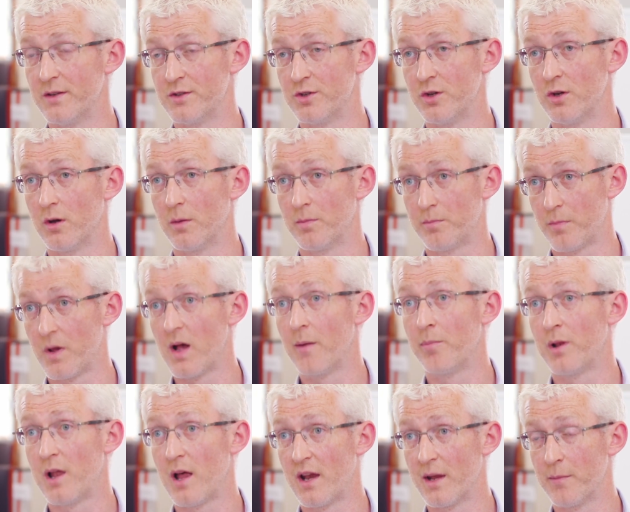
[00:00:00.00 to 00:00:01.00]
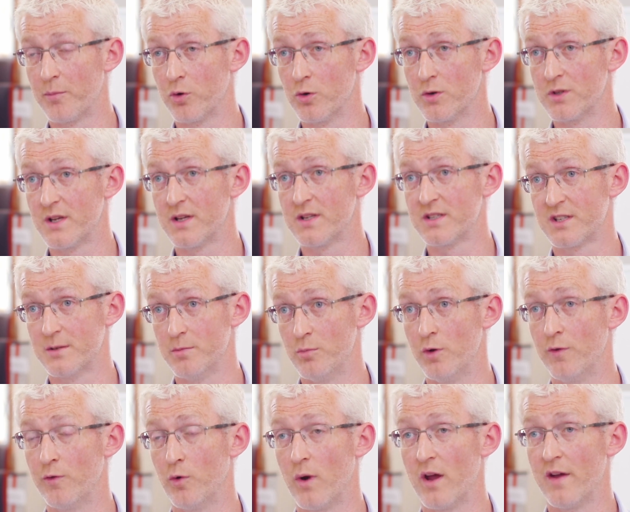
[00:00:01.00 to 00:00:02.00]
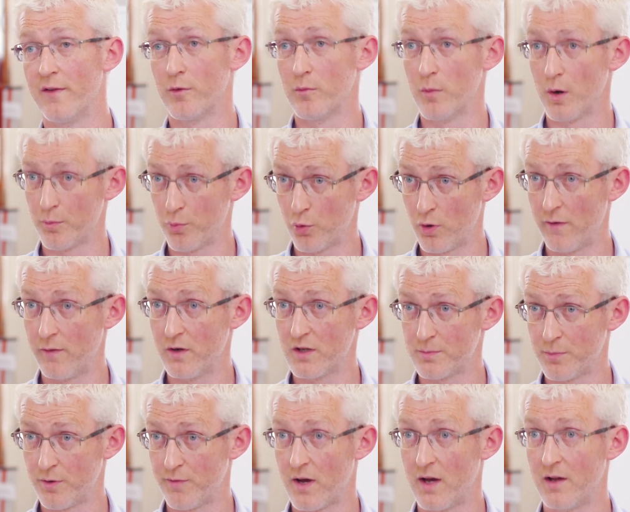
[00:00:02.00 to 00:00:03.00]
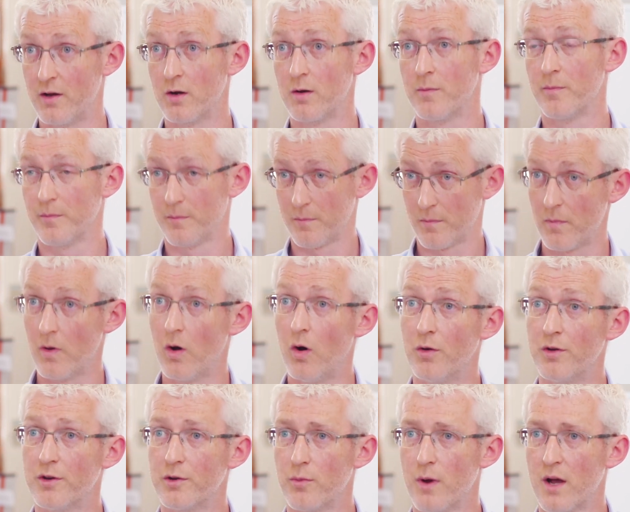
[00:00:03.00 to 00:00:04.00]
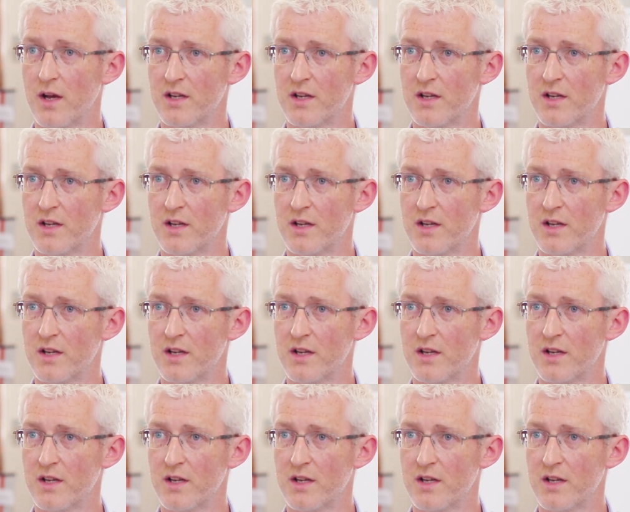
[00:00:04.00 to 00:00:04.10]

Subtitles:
into a planning process to move away from our previous provider onto